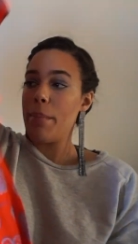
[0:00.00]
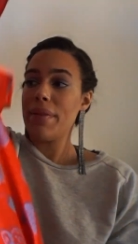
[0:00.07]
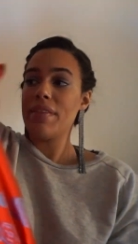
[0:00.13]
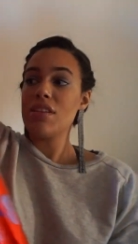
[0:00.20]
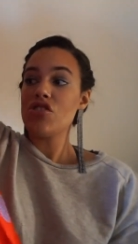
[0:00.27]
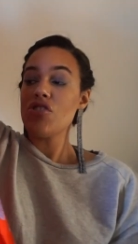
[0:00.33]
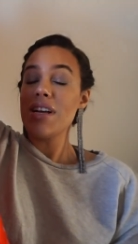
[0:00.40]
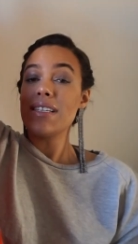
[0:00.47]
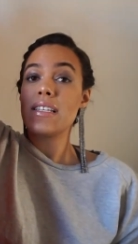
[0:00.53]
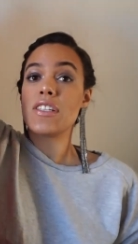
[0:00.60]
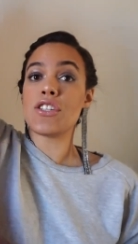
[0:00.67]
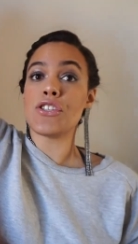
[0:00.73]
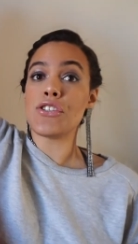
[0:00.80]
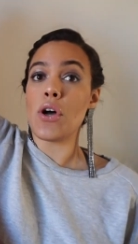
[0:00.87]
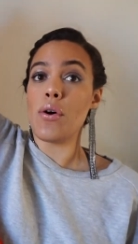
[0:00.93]
But this dress
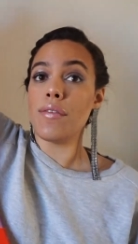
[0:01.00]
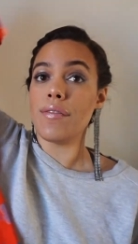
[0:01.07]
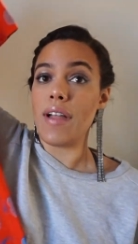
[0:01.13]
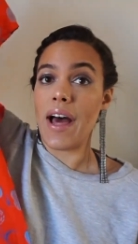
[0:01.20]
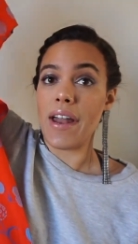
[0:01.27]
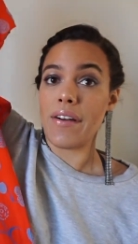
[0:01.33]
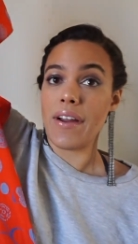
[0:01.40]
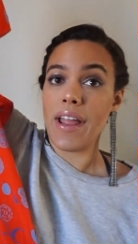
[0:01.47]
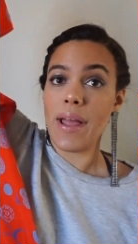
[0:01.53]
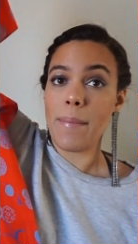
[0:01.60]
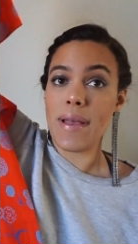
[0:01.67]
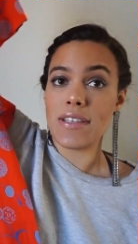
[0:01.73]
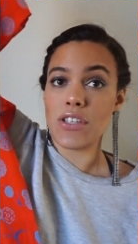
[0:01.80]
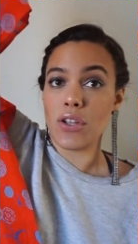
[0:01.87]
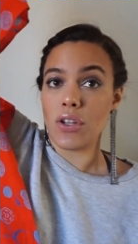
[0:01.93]
is so flattering. It
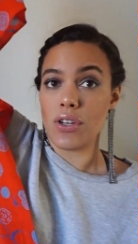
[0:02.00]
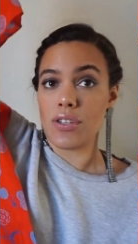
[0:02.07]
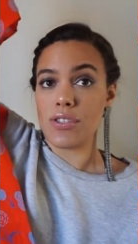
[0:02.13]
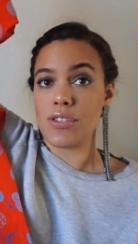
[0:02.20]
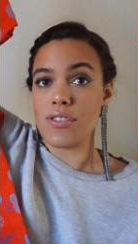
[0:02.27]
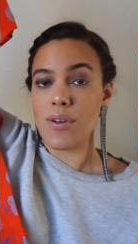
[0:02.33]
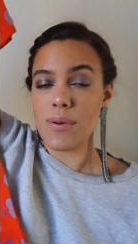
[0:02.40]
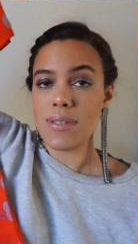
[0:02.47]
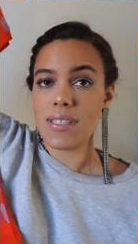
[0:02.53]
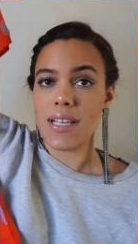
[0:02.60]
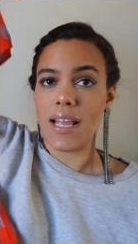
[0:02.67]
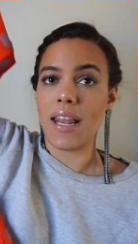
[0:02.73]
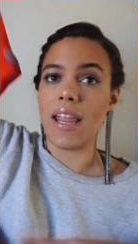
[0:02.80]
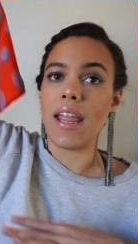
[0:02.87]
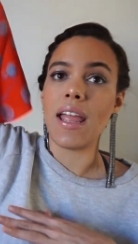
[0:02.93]
makes you look so
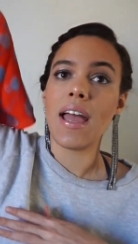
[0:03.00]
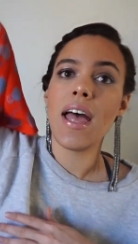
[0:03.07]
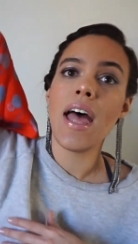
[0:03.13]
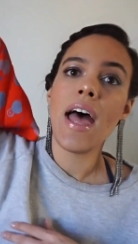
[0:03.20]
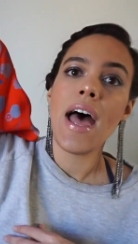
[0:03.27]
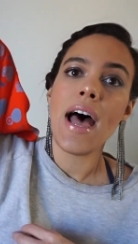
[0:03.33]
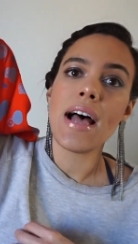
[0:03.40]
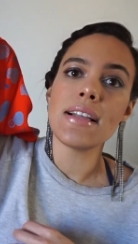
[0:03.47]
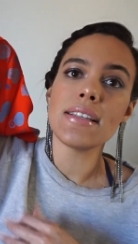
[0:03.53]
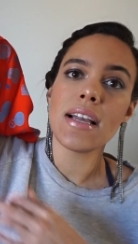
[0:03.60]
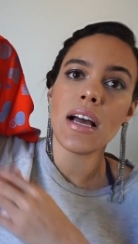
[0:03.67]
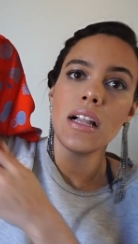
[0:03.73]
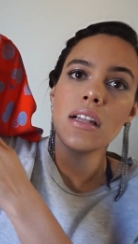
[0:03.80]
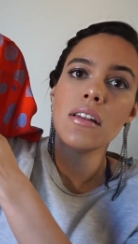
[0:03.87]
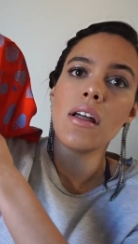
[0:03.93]
skinny, has
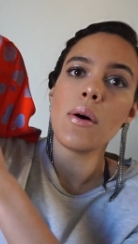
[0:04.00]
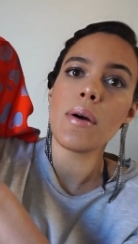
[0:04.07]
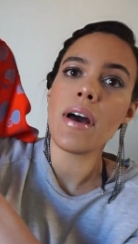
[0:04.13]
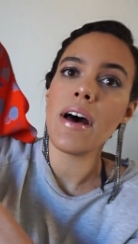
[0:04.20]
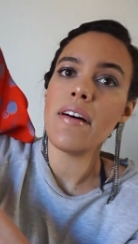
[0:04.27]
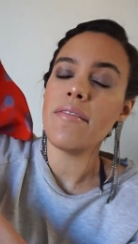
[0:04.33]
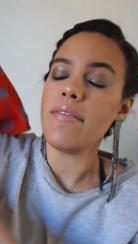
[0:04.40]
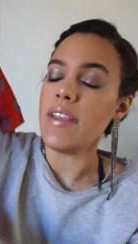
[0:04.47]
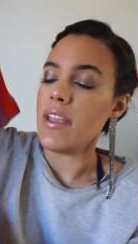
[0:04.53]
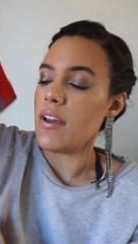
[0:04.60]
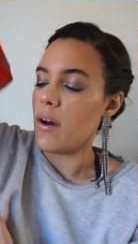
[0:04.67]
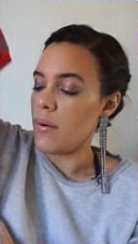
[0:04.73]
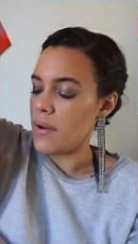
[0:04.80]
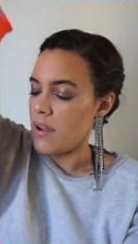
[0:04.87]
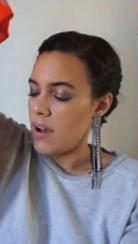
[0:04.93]
like a low cut V
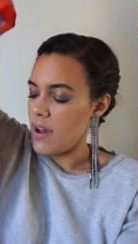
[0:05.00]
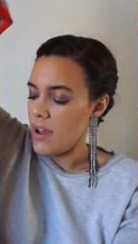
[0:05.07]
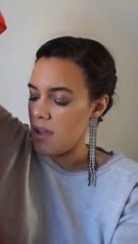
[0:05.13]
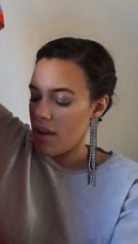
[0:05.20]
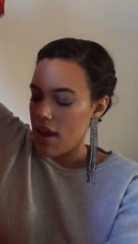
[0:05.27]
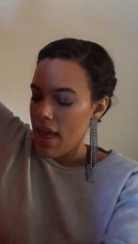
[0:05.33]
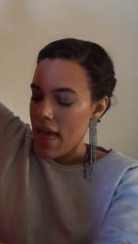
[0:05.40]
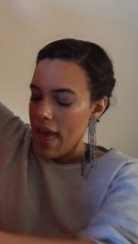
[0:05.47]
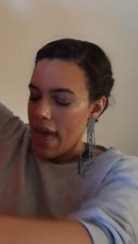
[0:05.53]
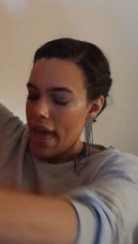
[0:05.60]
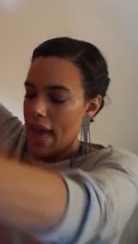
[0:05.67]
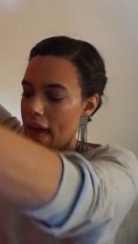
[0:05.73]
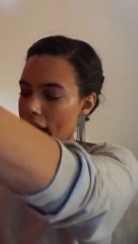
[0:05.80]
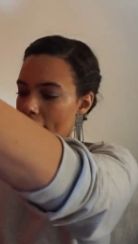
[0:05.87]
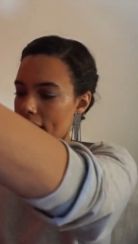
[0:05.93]
going on,
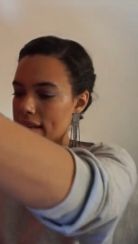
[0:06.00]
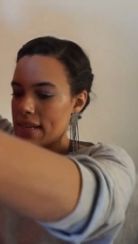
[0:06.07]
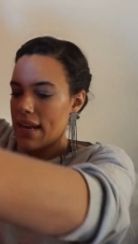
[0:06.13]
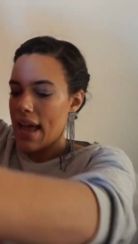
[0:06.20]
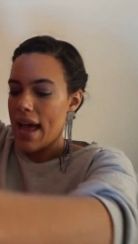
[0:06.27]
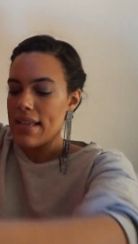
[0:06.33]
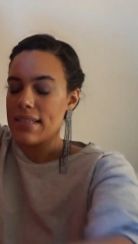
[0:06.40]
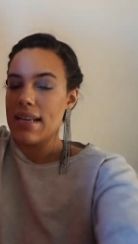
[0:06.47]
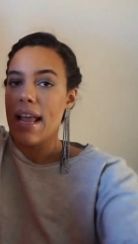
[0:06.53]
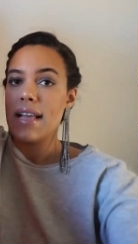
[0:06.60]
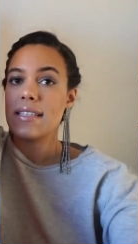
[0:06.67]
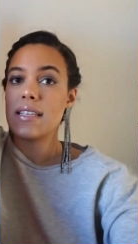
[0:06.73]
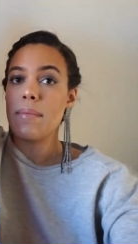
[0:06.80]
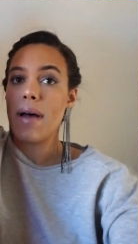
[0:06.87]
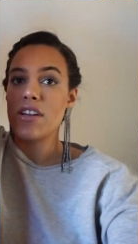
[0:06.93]
and it has an
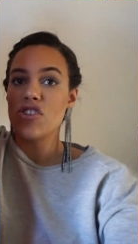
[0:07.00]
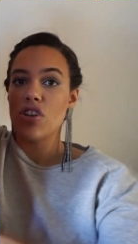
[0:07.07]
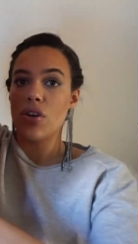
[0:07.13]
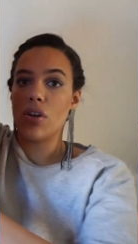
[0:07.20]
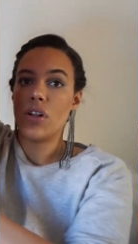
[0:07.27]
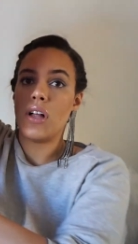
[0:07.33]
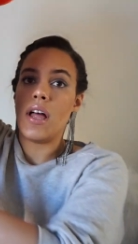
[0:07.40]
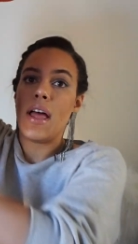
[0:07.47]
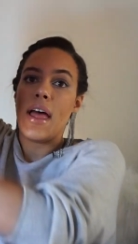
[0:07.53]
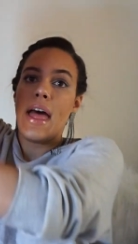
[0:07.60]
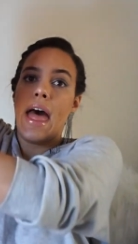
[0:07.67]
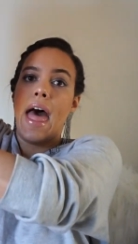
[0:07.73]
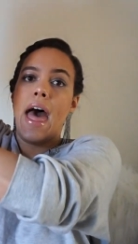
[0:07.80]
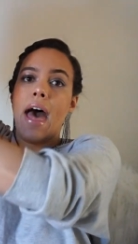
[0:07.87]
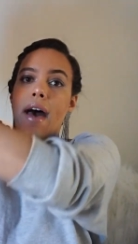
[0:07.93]
asymmetrical
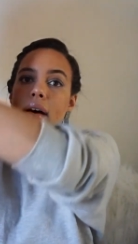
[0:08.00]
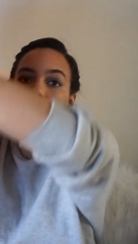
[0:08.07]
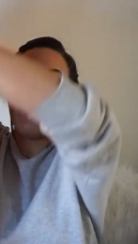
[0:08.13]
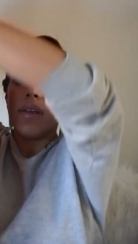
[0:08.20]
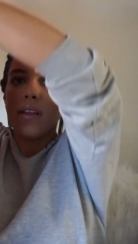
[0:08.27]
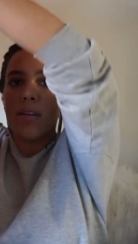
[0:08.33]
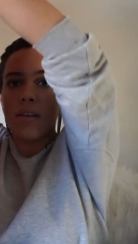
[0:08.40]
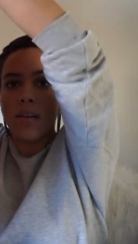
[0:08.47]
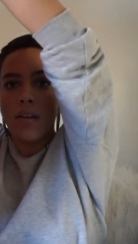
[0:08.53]
hem.